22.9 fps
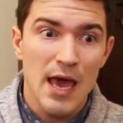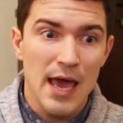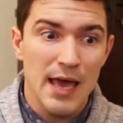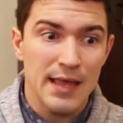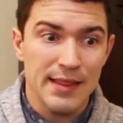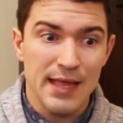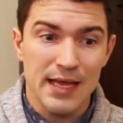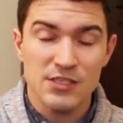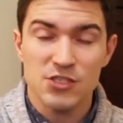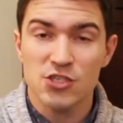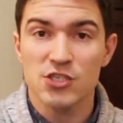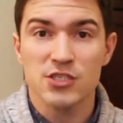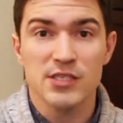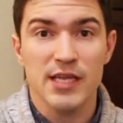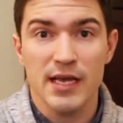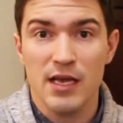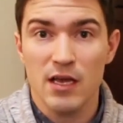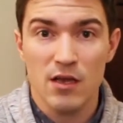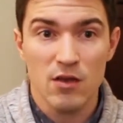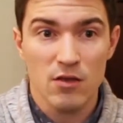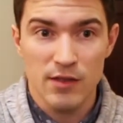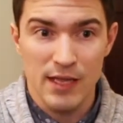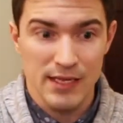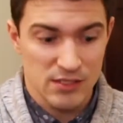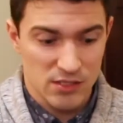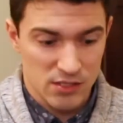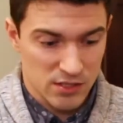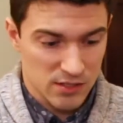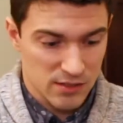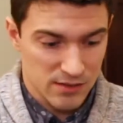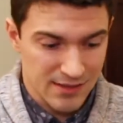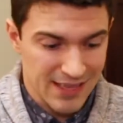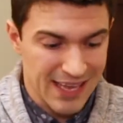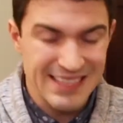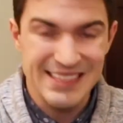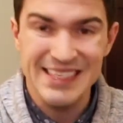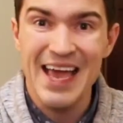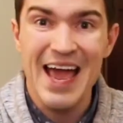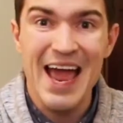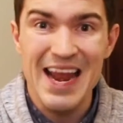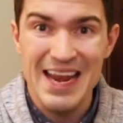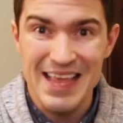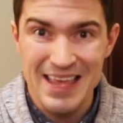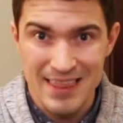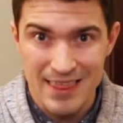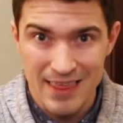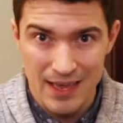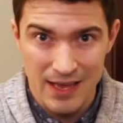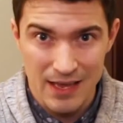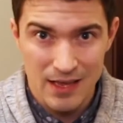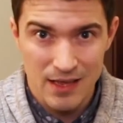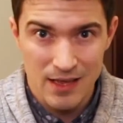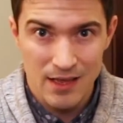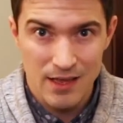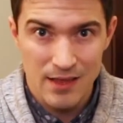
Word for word: And that's just like, that's, that's anything.